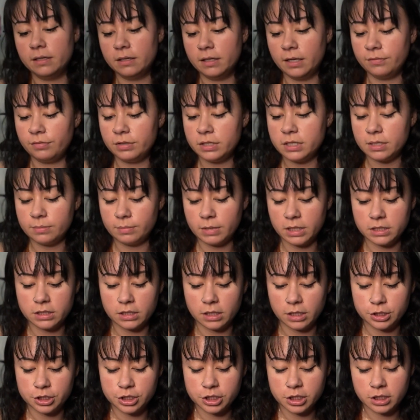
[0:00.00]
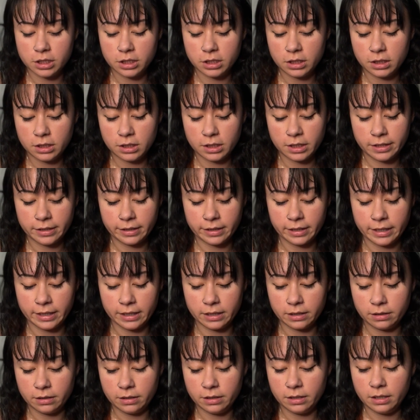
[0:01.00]
every time I touch it, it
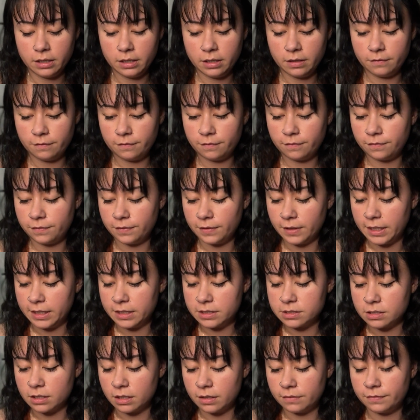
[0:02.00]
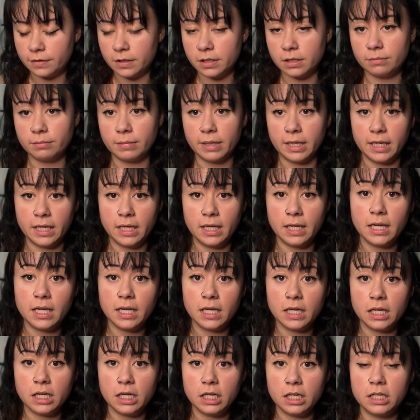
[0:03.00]
like flakes off onto my
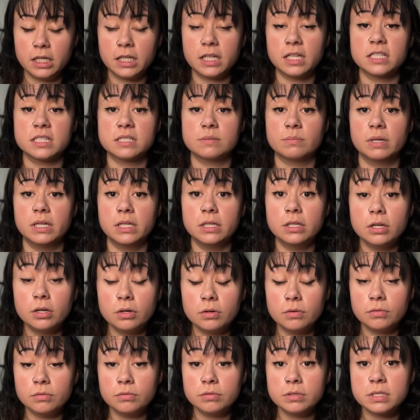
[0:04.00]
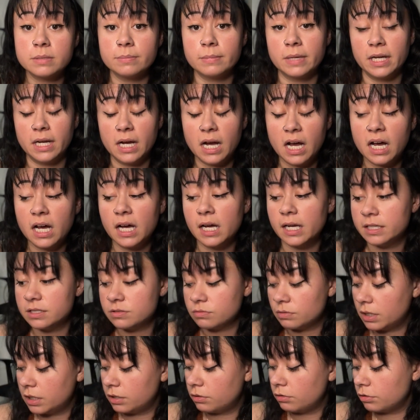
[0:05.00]
hand. It gets my nose and my eyes
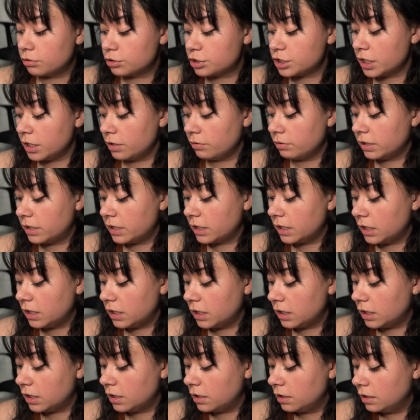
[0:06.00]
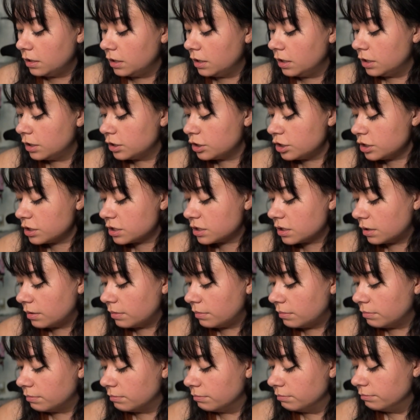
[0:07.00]
when I crochet with it. Just a
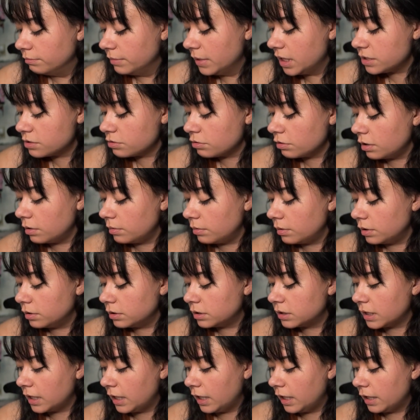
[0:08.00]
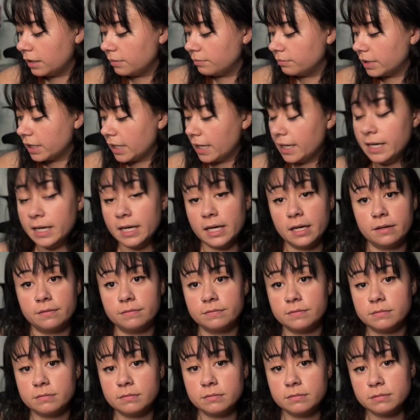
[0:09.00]
miserable time, but I have
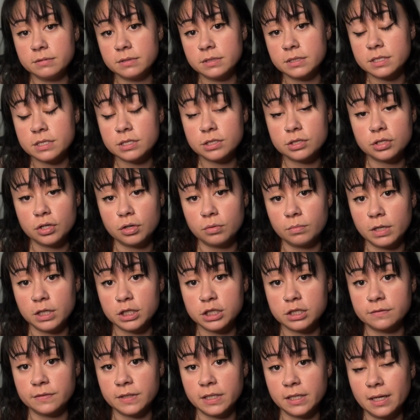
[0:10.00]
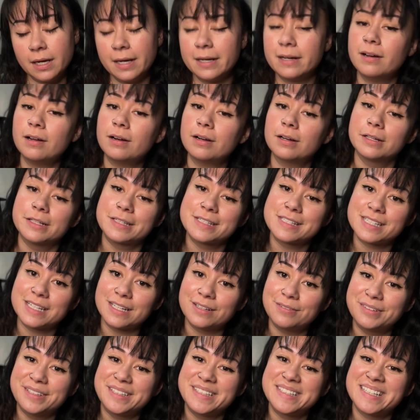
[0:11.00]
so much of it. I got it on
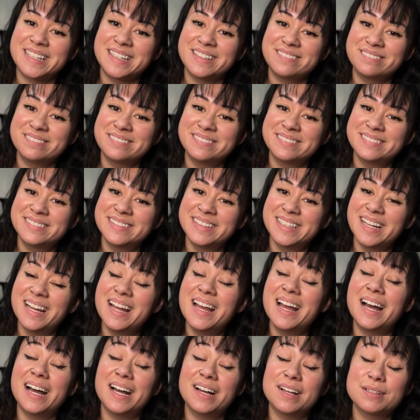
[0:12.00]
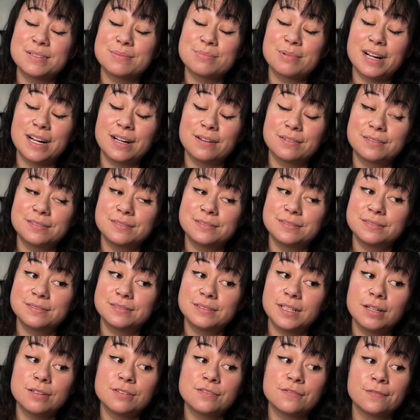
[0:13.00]
sale one time. I was proud.
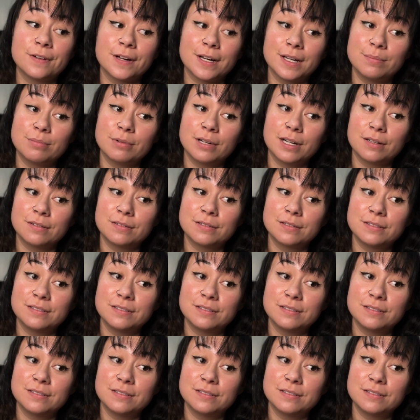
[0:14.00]
I was very proud.